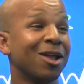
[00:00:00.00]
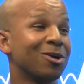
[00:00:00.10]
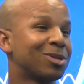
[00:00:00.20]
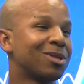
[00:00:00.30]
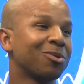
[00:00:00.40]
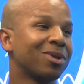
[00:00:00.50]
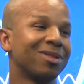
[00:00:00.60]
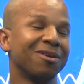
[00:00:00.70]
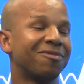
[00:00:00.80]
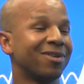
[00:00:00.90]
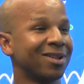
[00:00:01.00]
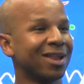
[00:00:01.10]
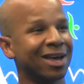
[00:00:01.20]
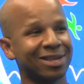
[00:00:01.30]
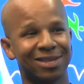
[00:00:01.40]
No, it's totally different.
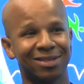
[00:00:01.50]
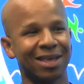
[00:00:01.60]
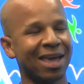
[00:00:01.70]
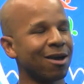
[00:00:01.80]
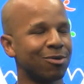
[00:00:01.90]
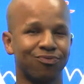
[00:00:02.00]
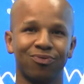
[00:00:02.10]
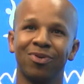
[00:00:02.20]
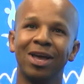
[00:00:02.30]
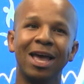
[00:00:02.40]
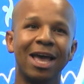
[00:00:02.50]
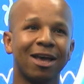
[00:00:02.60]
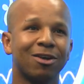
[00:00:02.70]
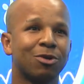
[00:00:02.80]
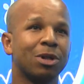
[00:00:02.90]

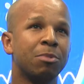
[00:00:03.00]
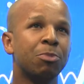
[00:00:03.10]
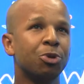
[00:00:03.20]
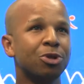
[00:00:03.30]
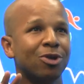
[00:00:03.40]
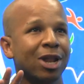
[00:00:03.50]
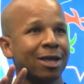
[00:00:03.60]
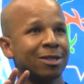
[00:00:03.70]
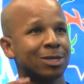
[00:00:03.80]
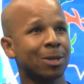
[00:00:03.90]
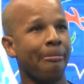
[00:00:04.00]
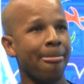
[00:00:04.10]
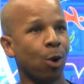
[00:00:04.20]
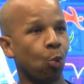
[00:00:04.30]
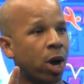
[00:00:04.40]
Let me put it to you like this:
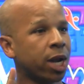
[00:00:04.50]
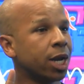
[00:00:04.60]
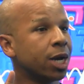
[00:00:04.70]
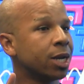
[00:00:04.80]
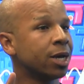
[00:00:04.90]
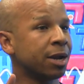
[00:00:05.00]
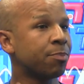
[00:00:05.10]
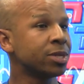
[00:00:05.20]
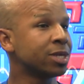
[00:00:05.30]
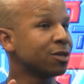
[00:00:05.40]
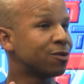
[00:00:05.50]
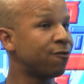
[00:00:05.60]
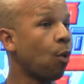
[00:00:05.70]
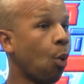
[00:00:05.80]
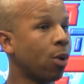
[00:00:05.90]
one learner represents
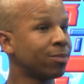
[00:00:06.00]
4.